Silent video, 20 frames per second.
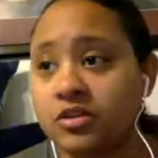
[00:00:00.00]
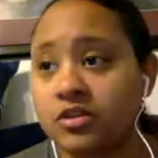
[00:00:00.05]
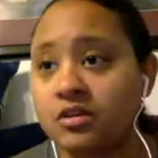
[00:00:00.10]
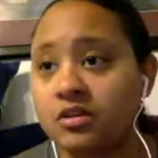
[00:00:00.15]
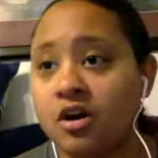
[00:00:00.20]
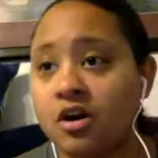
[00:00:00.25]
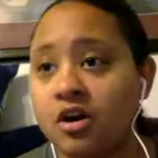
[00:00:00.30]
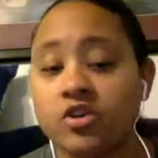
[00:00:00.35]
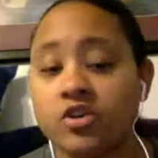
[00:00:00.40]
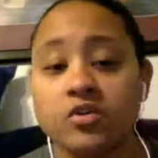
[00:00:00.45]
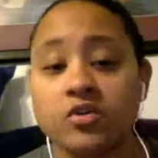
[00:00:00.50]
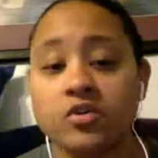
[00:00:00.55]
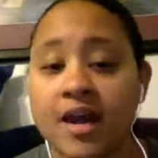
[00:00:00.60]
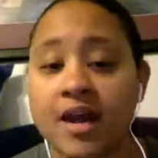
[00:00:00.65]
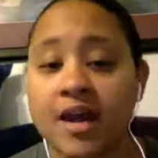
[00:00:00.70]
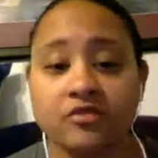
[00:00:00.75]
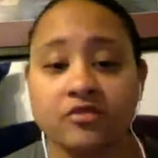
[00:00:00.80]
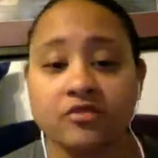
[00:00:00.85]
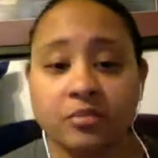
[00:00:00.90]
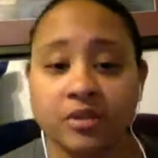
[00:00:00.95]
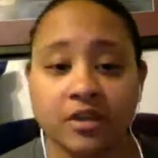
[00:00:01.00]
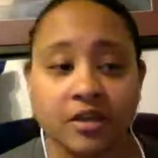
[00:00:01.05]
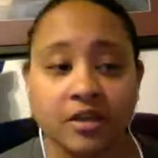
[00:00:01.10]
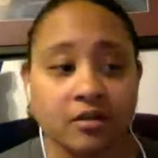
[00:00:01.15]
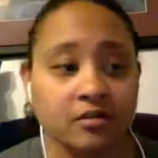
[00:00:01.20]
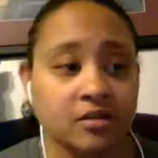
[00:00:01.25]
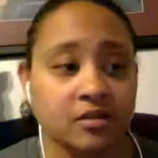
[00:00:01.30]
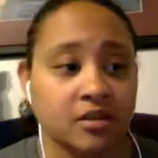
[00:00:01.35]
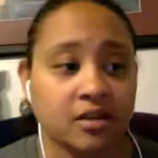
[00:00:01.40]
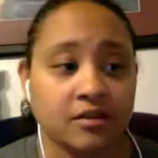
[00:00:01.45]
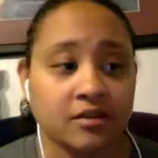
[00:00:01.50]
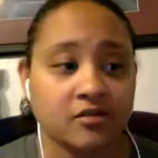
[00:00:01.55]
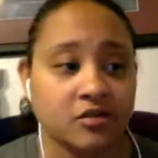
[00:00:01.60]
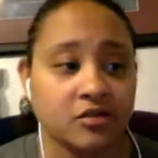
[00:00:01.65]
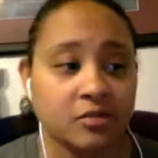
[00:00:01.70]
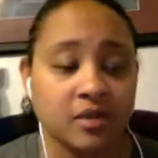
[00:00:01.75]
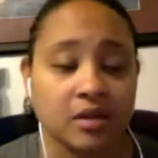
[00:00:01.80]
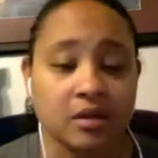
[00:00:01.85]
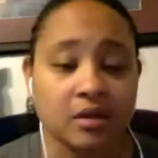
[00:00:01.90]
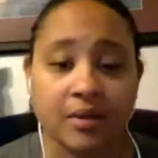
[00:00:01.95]
All you have to be guilty of
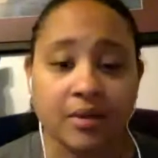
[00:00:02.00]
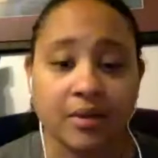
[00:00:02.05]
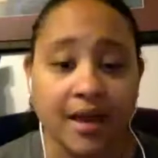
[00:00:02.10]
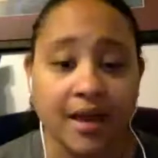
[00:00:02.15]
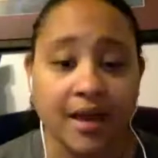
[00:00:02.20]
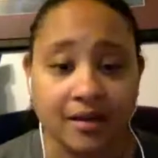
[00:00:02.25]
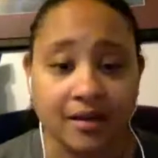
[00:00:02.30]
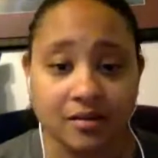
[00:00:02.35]
is being black.